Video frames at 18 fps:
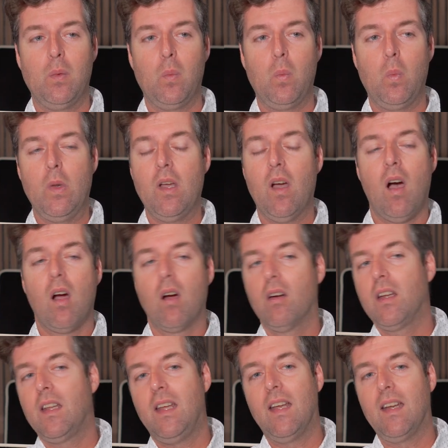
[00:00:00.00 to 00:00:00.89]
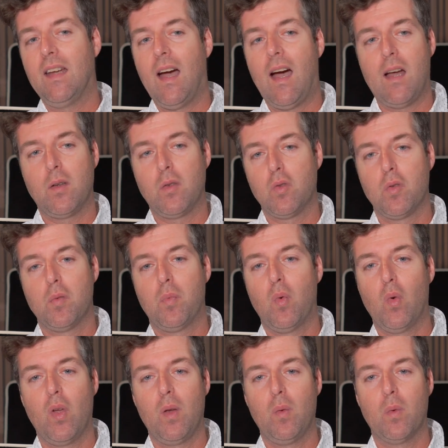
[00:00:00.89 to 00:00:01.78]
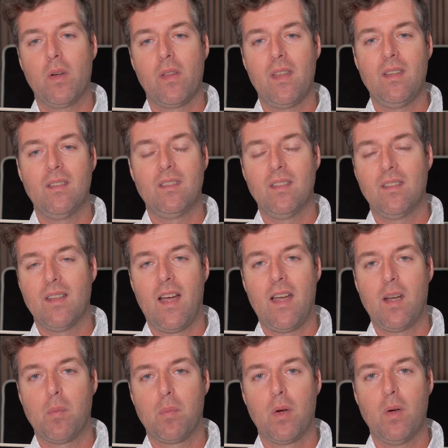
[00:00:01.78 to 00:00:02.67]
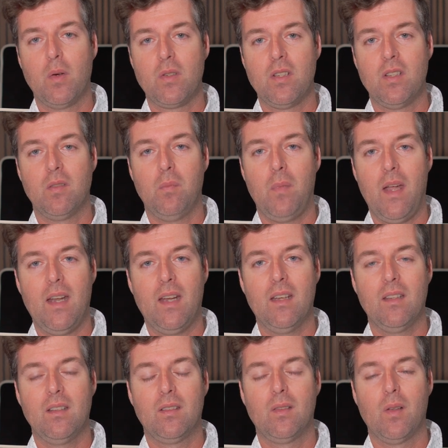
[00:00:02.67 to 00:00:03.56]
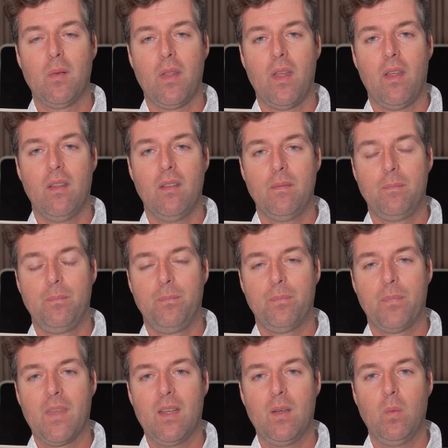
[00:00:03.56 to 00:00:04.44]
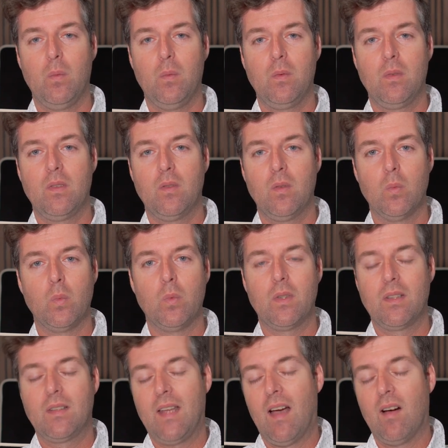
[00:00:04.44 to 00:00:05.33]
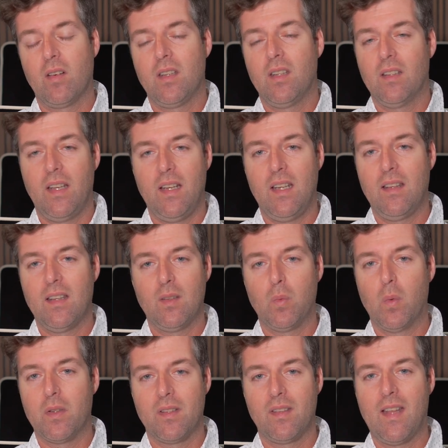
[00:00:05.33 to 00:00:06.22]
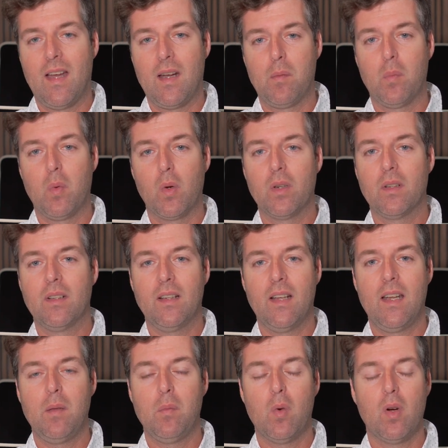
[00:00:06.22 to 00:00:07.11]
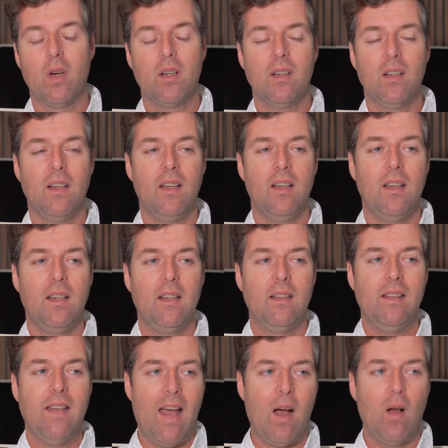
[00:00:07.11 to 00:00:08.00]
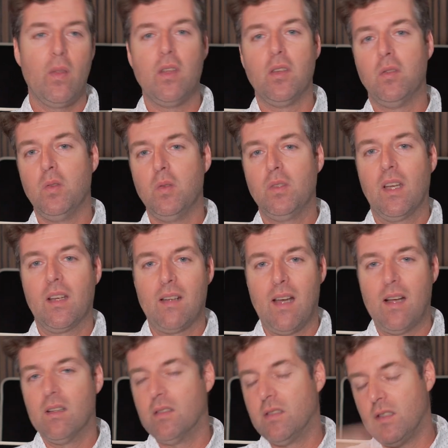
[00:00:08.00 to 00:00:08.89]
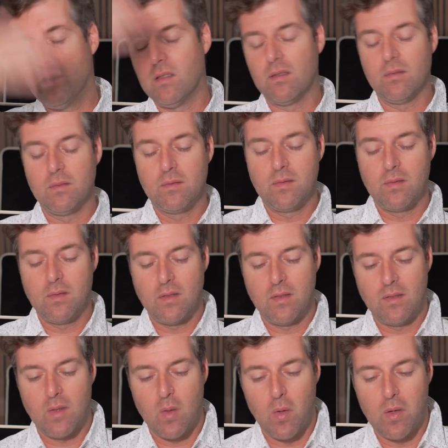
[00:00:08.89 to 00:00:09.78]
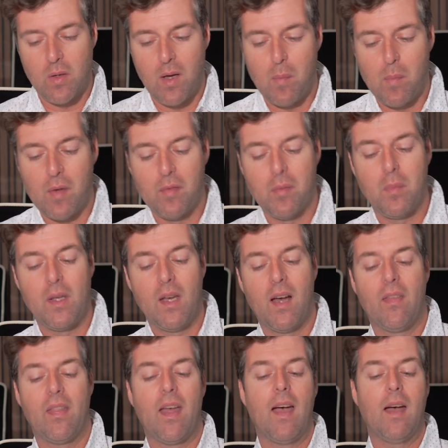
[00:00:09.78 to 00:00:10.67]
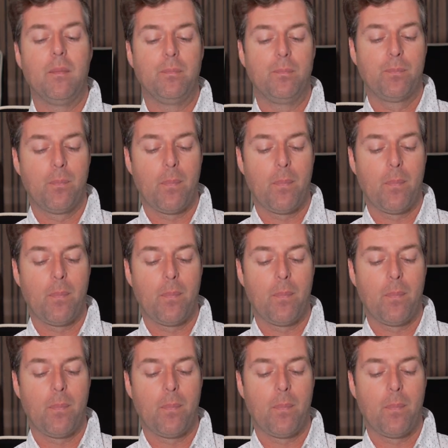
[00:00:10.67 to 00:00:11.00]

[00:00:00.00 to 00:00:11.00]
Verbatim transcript: We already had gotten to a point where these design approaches made it so that calculating this wasn't that important anymore. Now these new technologies are going above and beyond that.